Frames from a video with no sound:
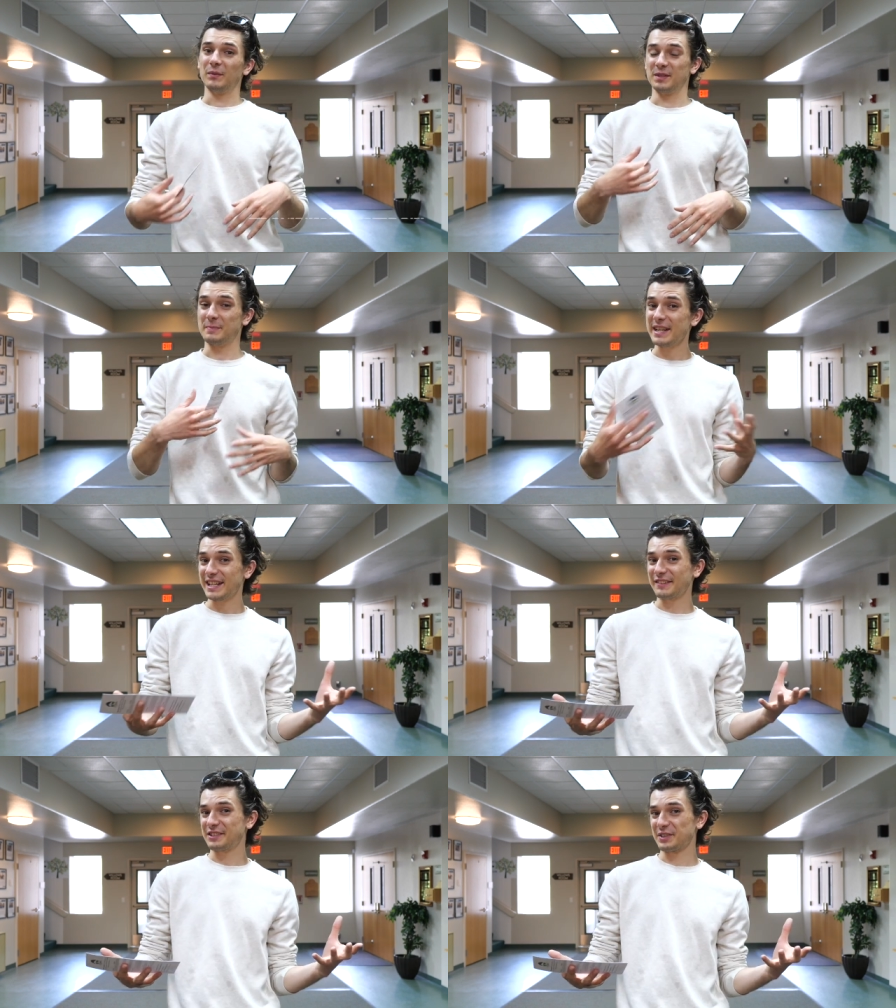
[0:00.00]

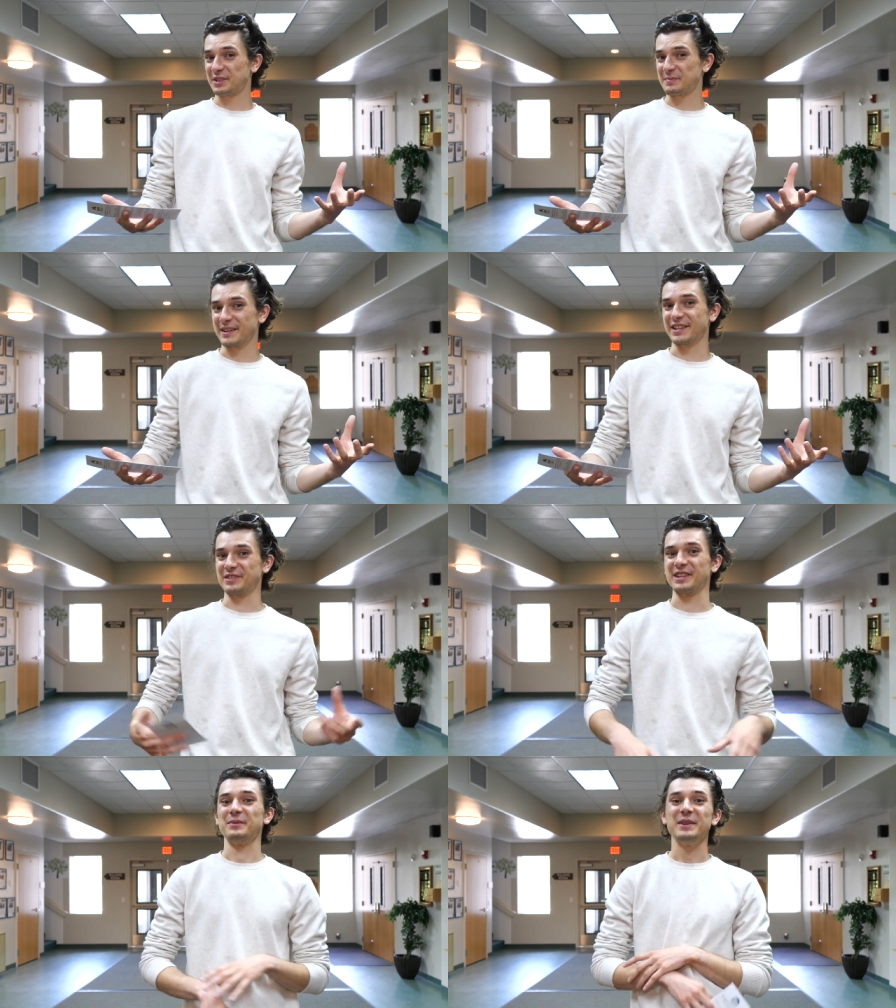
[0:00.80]
Speaking of children's
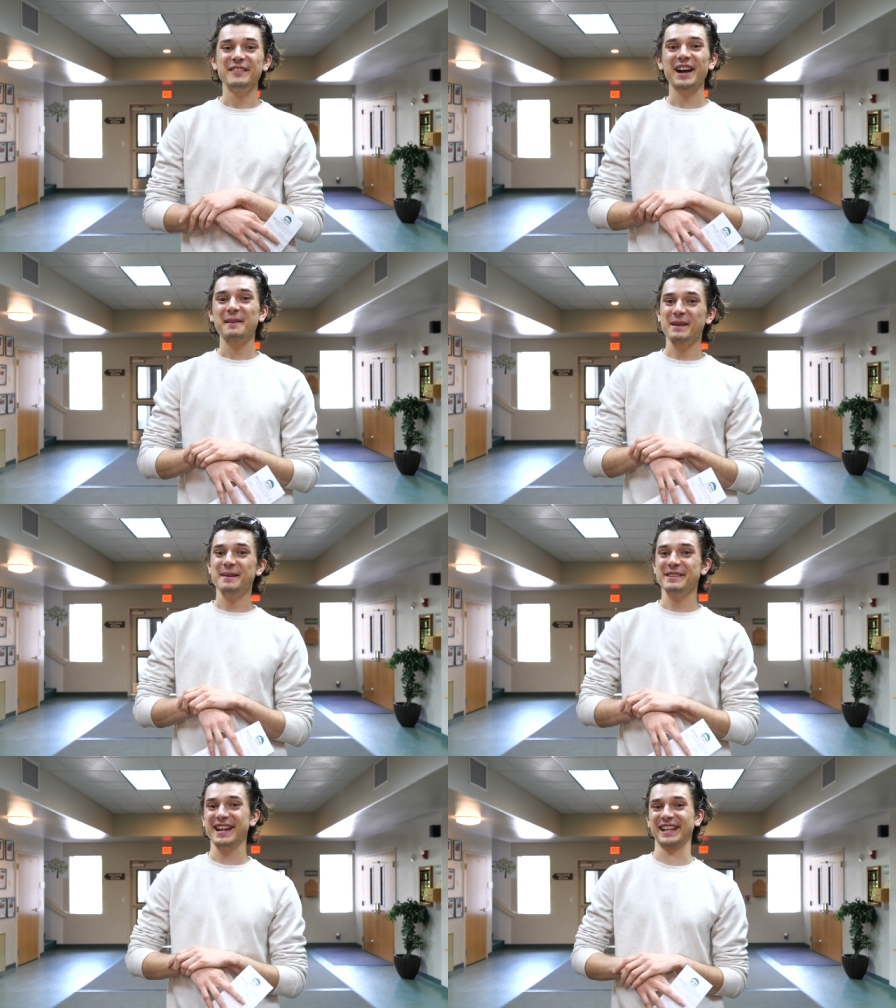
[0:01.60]
ministry, we've got
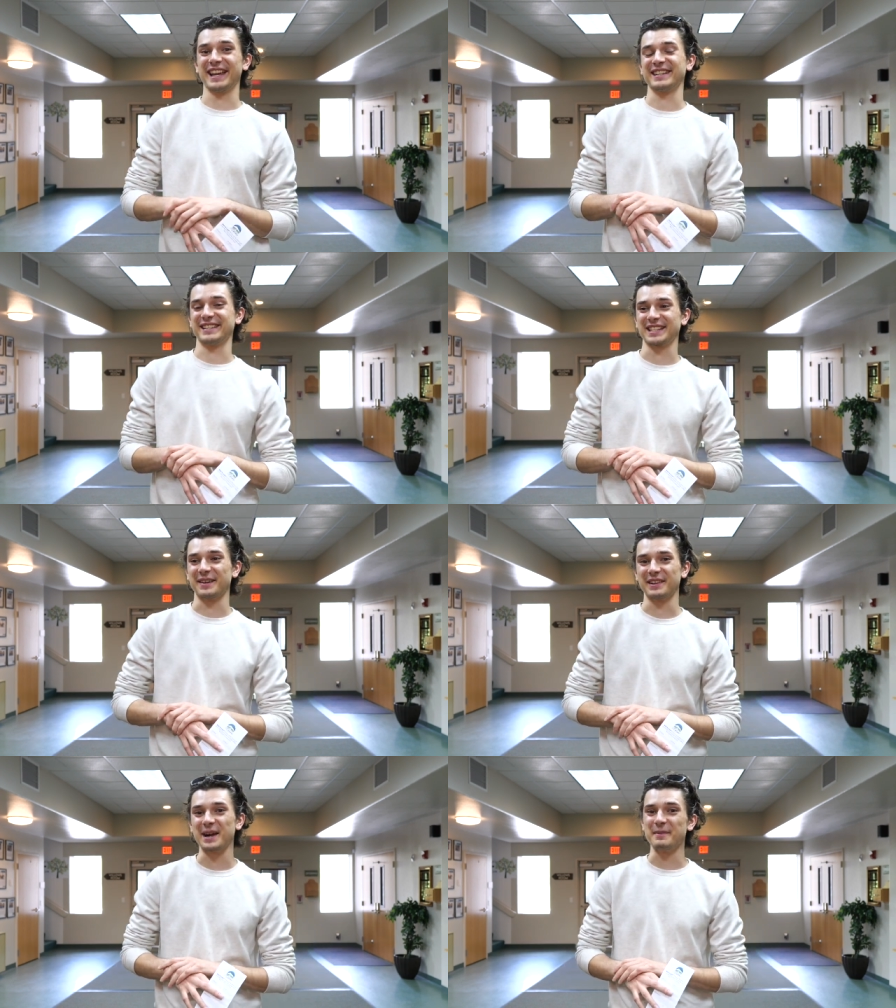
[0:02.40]
baby dedications
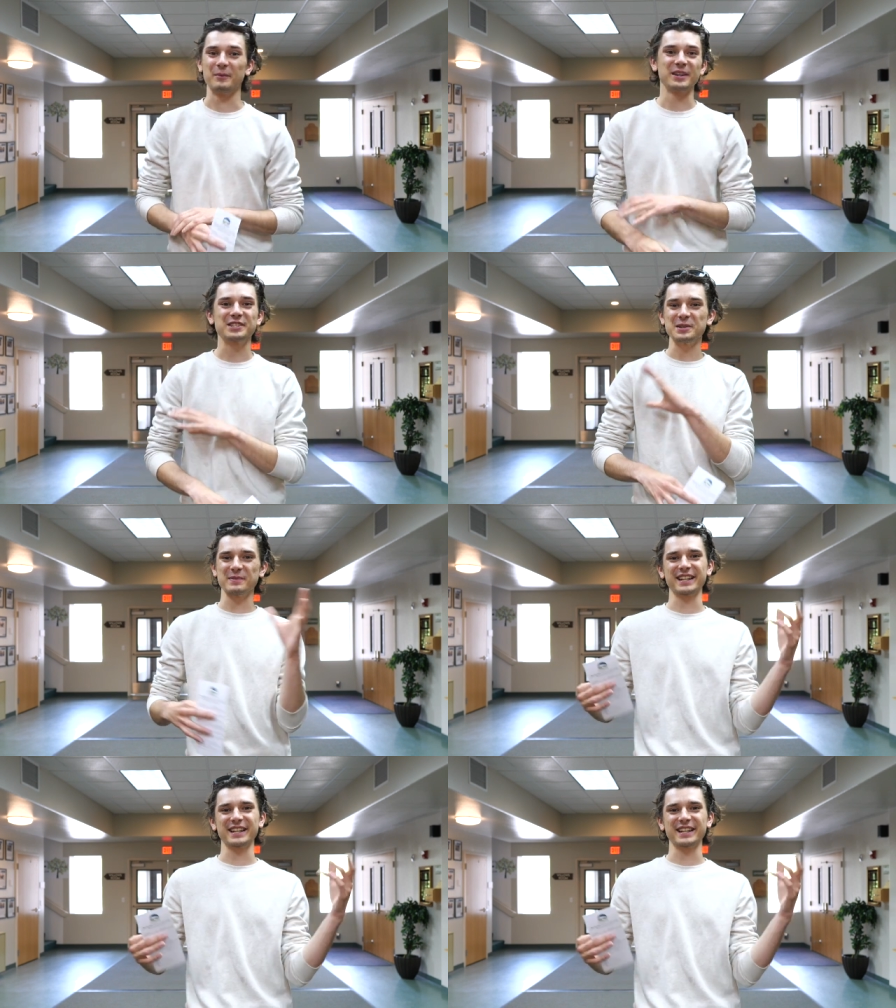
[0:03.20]
coming up and we're super